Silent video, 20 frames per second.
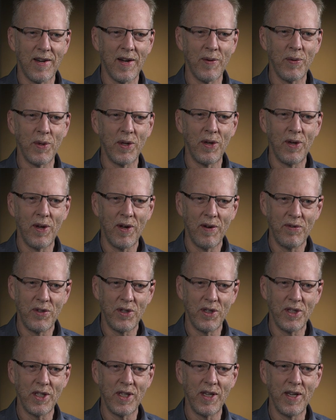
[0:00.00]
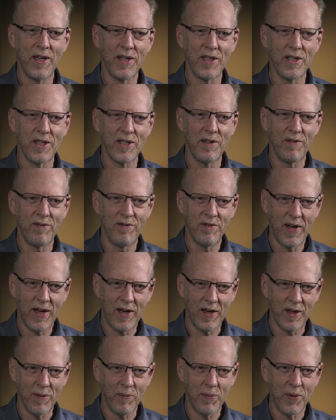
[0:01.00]
I would love to see us
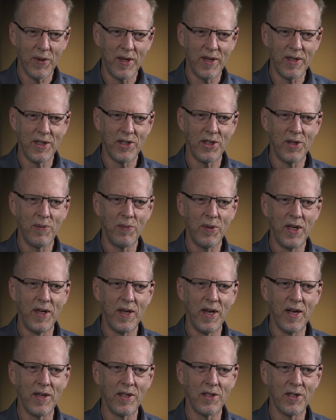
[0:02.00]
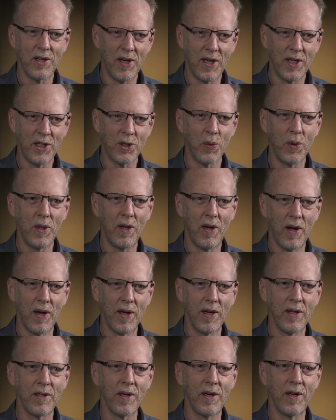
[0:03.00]
develop is something that is less
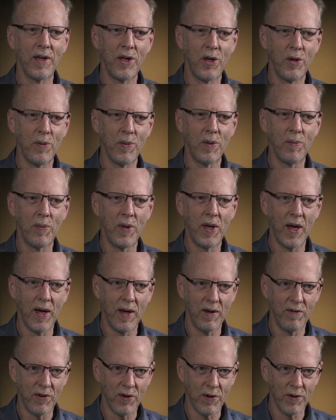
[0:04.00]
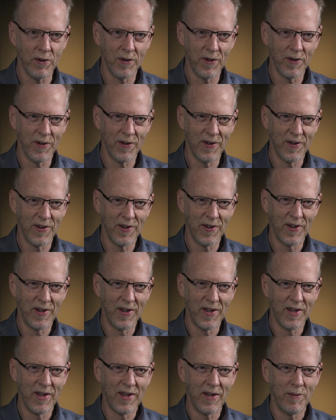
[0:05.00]
reliant on human behavior.
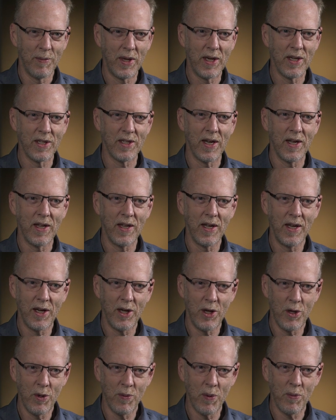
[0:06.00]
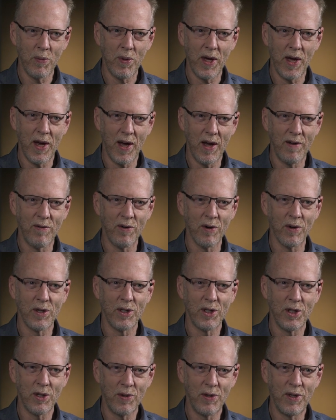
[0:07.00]
Because I mm-hmm. think human behavior
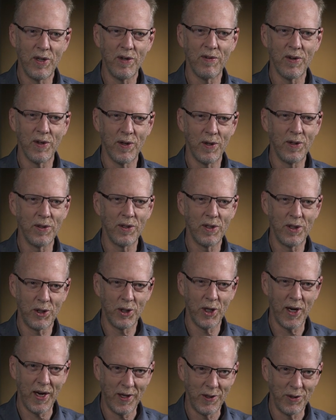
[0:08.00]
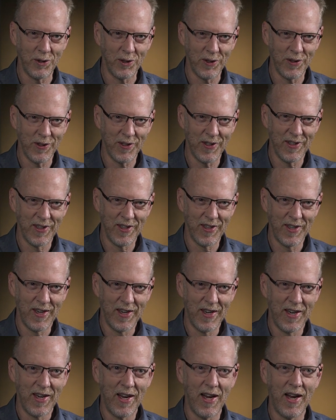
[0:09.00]
is so difficult to change.
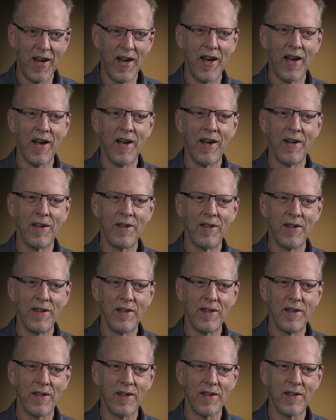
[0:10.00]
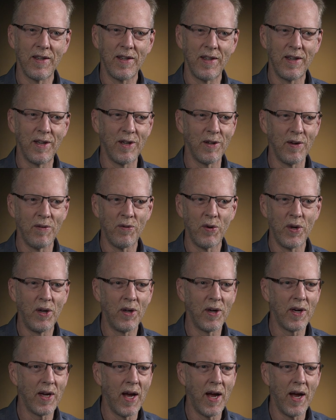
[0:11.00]
And, you know, if we
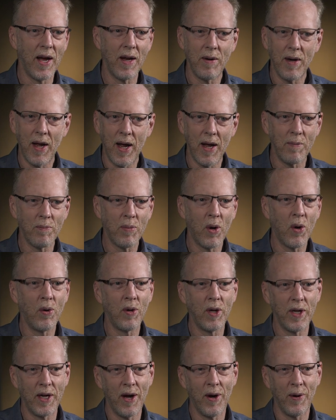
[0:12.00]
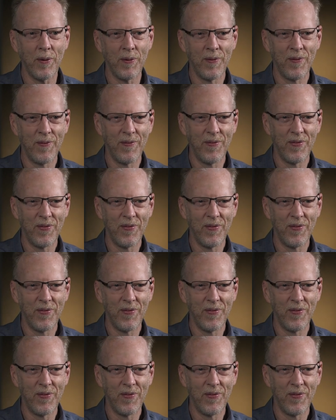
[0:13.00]
look at, at polio,